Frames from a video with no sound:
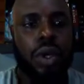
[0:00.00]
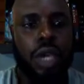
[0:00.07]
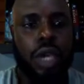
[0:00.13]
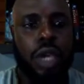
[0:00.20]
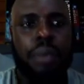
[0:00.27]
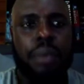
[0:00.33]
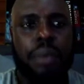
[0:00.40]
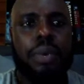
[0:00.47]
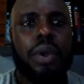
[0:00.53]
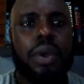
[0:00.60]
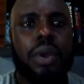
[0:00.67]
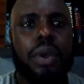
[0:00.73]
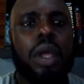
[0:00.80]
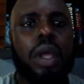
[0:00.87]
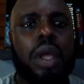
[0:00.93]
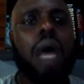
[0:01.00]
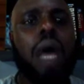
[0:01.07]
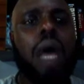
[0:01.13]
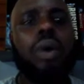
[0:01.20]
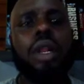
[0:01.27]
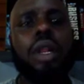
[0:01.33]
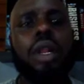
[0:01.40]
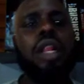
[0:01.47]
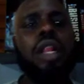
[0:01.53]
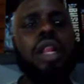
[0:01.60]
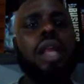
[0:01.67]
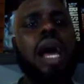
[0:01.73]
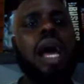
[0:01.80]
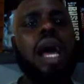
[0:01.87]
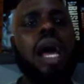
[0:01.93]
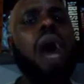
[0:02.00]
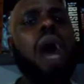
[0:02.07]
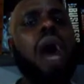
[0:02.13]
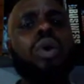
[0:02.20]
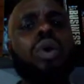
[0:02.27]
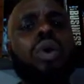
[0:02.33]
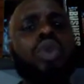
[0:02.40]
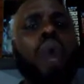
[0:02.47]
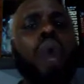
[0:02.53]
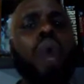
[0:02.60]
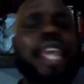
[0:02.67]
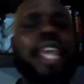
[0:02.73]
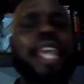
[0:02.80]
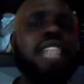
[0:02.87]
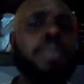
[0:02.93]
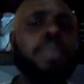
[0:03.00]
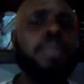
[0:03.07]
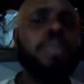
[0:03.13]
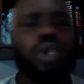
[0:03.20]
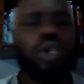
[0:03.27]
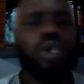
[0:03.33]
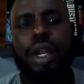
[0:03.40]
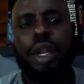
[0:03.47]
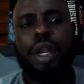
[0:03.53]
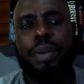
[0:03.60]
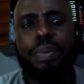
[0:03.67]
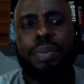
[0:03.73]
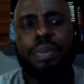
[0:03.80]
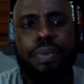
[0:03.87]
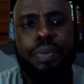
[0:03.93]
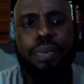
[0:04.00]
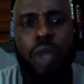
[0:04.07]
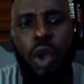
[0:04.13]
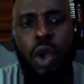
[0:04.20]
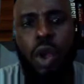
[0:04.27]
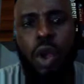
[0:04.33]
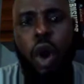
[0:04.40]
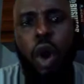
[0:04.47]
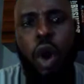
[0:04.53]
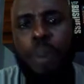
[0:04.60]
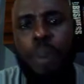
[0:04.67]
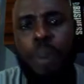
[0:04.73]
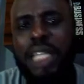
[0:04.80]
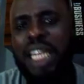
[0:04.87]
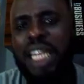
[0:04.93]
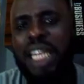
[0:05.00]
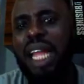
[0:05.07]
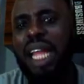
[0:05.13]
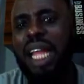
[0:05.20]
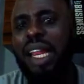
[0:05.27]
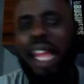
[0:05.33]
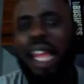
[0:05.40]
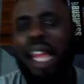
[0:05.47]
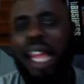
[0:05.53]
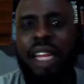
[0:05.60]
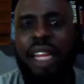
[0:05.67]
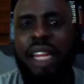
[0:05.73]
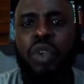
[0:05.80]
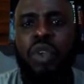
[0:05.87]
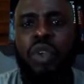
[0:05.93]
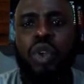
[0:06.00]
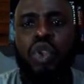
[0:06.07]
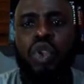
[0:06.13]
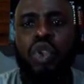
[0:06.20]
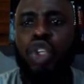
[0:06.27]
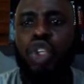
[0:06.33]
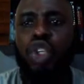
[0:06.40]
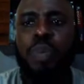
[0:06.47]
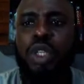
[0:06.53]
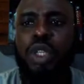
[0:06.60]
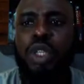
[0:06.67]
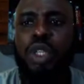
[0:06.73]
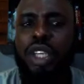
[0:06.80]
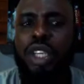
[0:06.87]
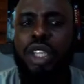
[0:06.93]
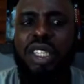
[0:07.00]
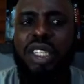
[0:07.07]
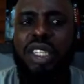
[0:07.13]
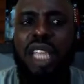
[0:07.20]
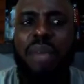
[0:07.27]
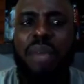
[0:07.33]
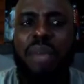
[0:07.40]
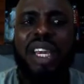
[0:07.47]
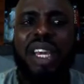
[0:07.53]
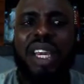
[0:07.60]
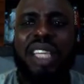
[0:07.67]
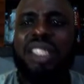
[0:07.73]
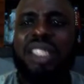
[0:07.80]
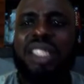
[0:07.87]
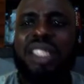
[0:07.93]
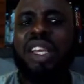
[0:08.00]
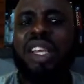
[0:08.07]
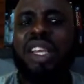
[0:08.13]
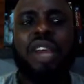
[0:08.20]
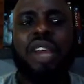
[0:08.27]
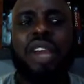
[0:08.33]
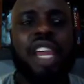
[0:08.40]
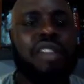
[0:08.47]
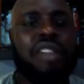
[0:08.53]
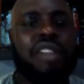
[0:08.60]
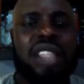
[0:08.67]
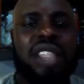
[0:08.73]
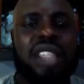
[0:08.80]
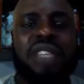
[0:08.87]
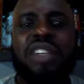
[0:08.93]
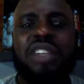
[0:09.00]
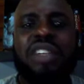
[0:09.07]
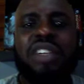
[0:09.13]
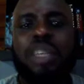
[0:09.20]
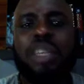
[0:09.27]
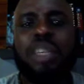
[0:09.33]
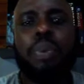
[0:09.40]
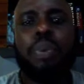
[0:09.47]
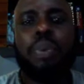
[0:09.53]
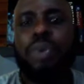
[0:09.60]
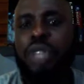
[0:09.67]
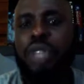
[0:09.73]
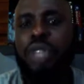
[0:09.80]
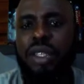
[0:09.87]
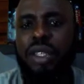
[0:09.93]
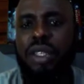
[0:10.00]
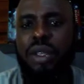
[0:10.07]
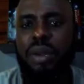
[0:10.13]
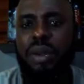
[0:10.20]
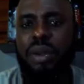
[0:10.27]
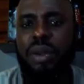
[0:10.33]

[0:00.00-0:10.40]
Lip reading: Okay, now, how do I get Bitcoin? Obtaining and learning to use Bitcoin system is a relatively simple process.